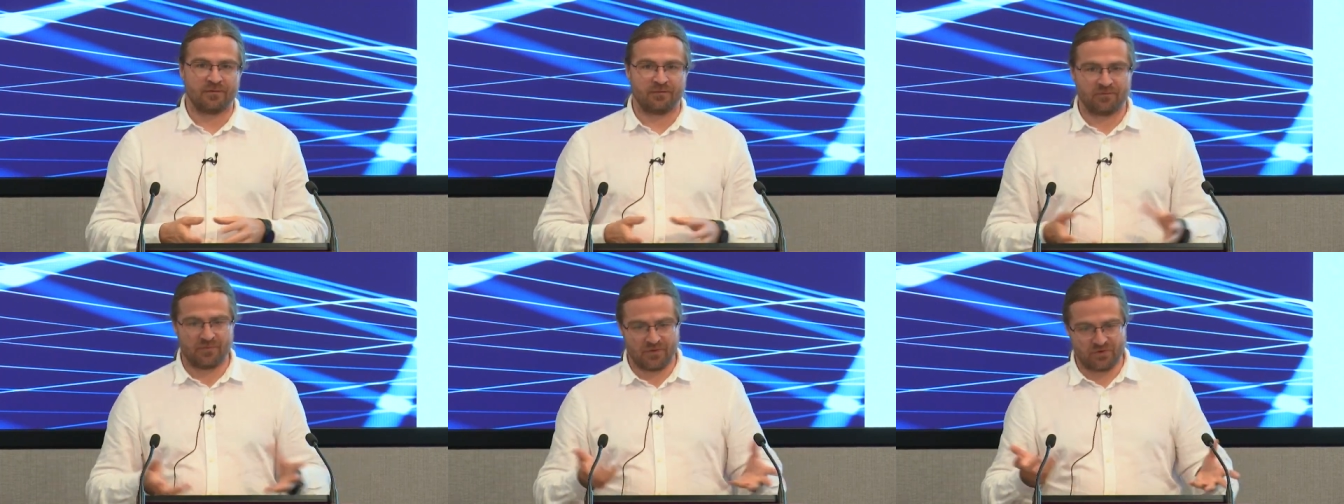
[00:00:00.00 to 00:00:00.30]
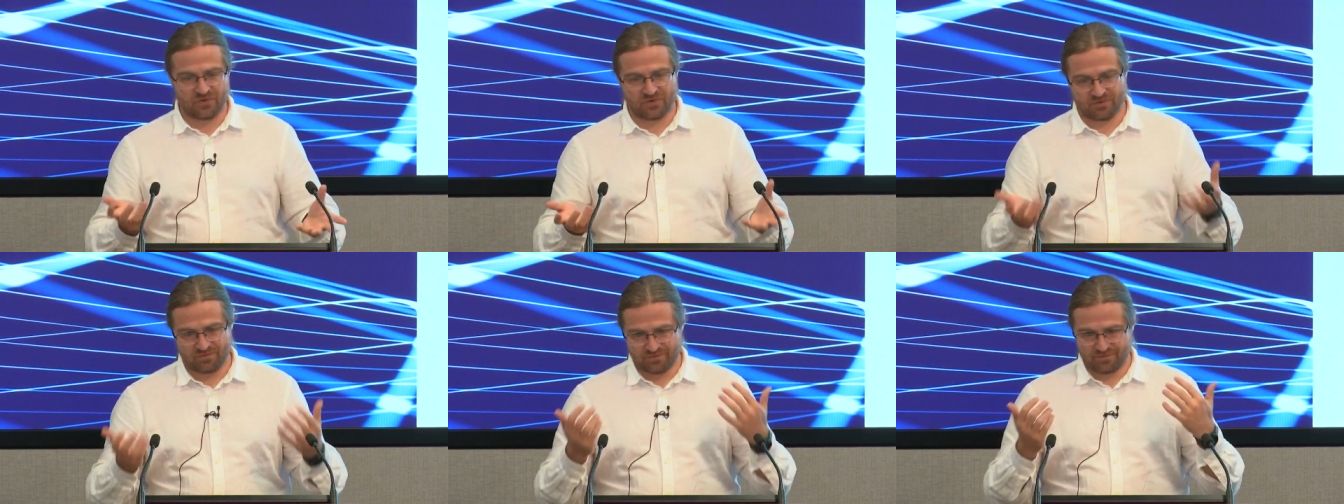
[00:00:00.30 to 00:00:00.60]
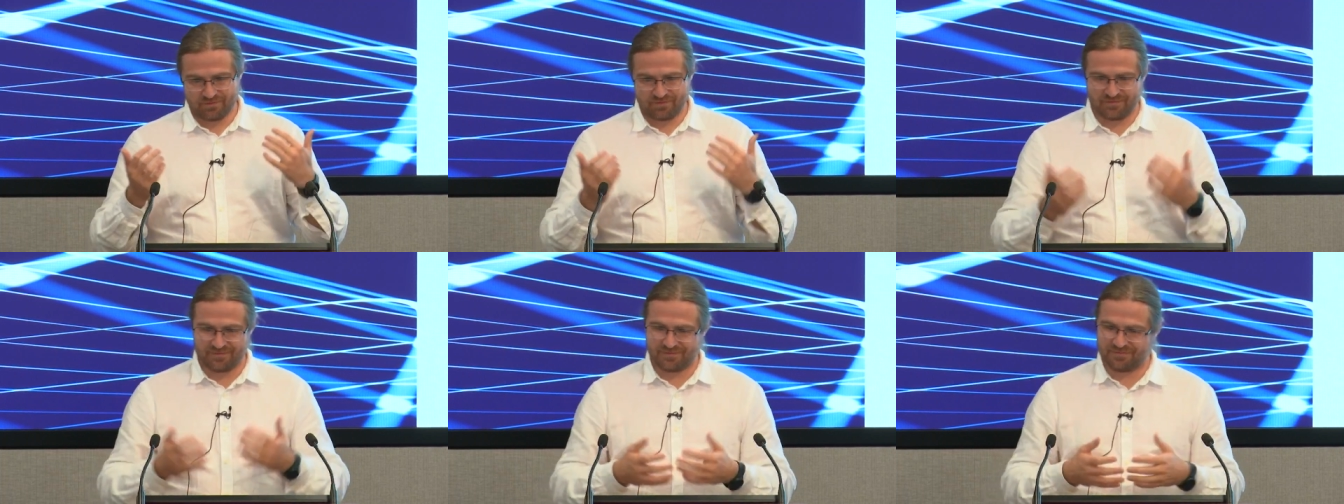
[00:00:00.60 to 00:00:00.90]
which
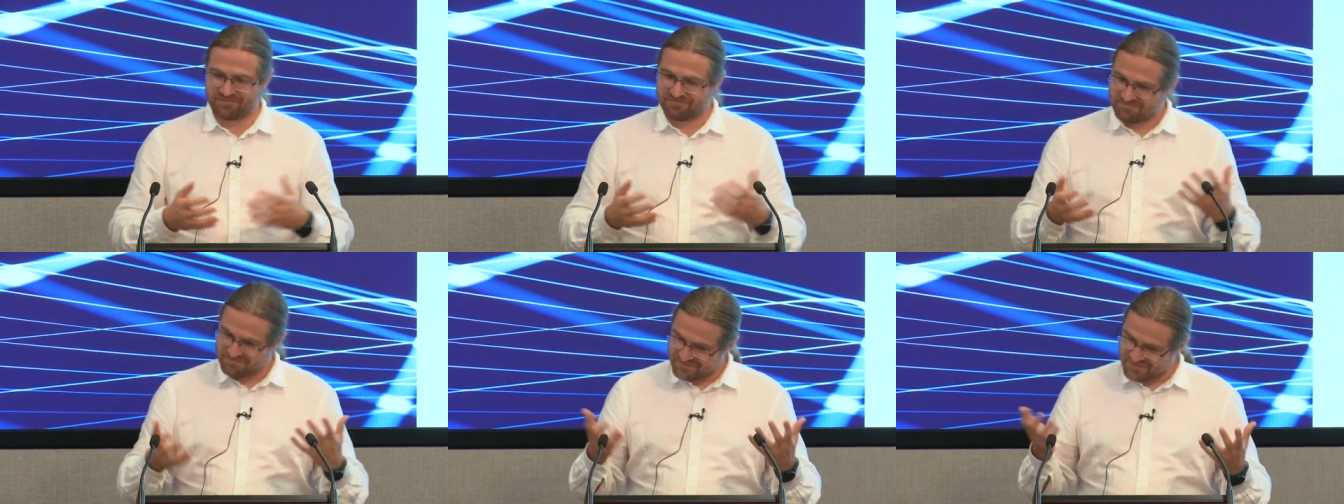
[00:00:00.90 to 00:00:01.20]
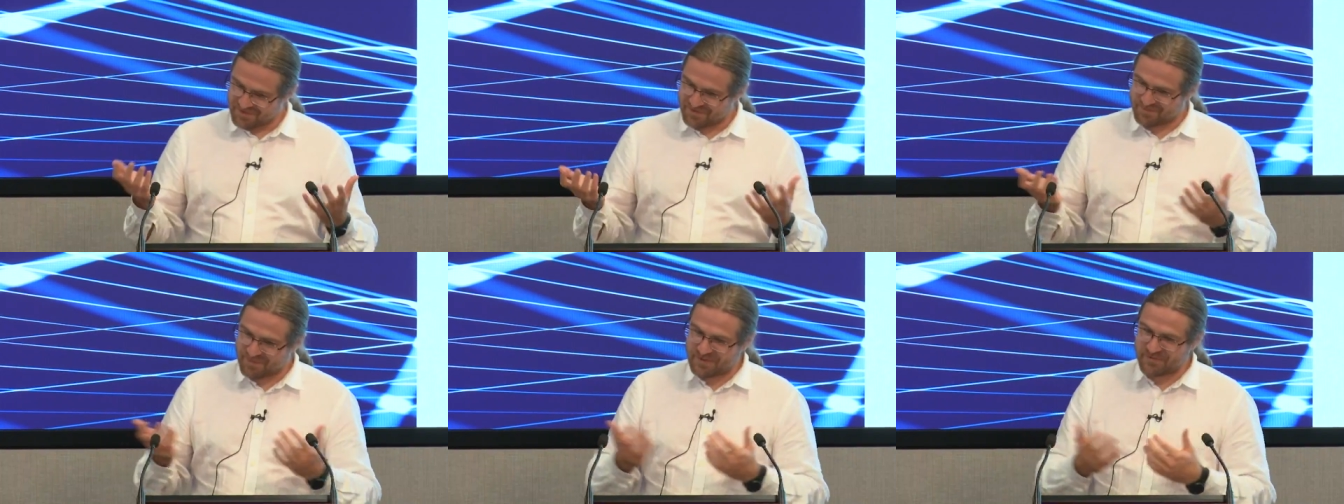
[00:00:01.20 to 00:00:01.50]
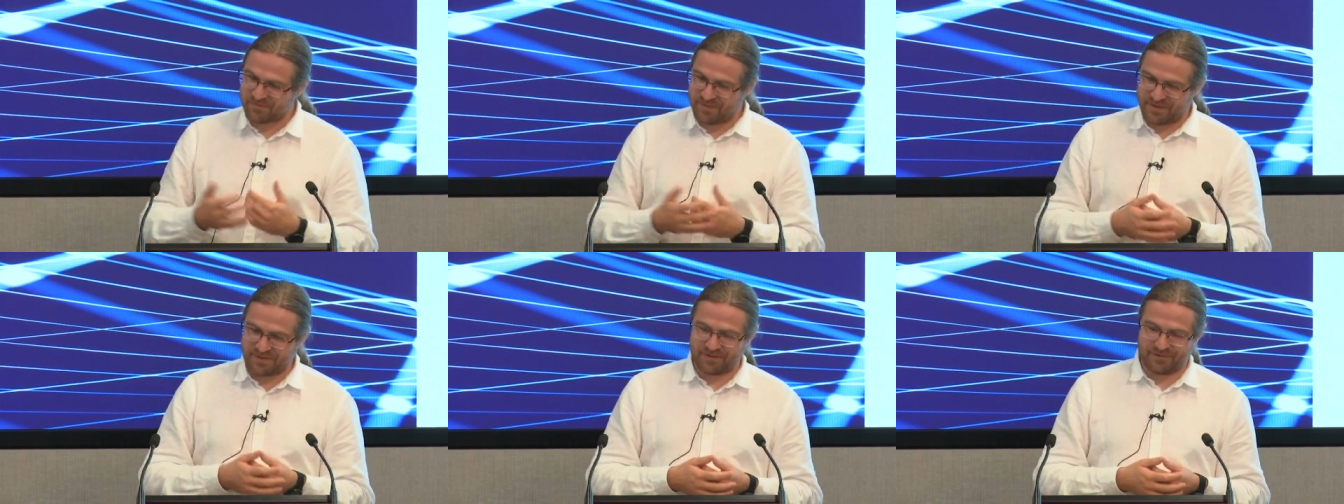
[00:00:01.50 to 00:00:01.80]
is
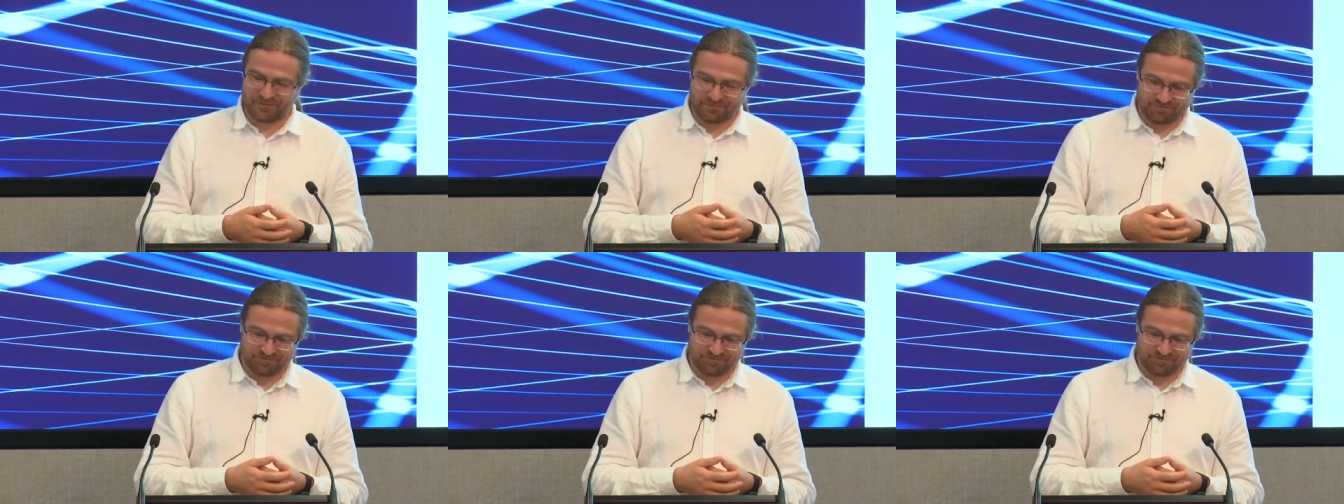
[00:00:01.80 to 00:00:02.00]
much better.